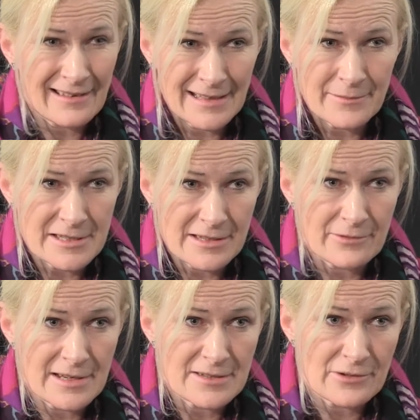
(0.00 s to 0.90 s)
how limited
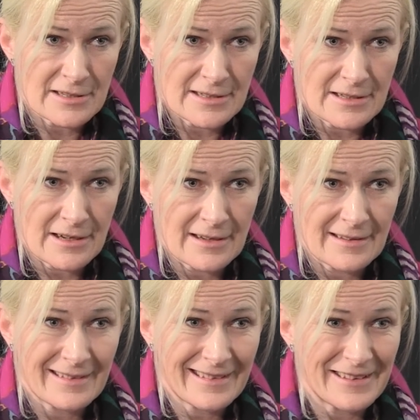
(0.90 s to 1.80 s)
the resources
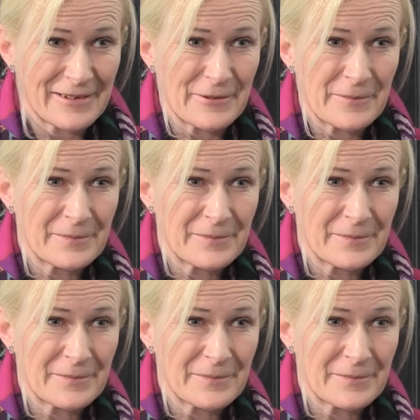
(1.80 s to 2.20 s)
are, you know,